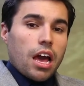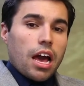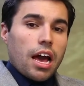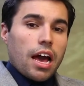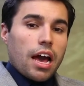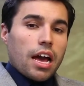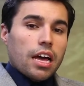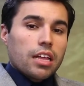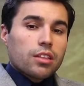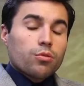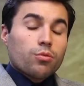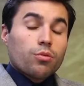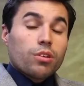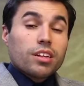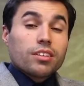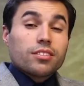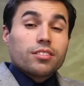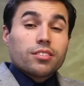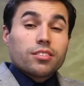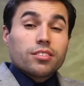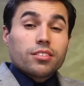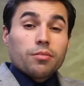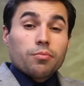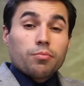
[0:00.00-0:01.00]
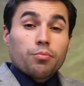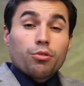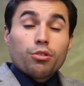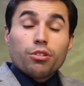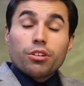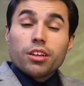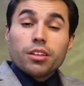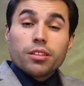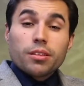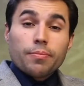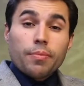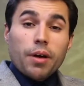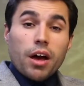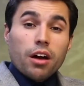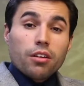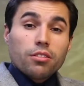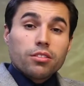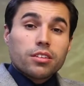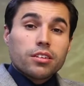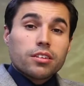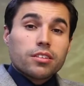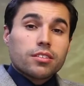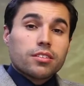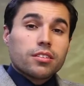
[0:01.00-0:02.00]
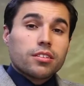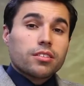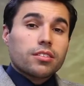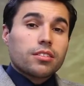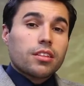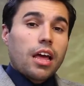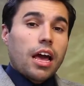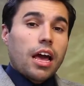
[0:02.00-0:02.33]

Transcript: And what is important about this is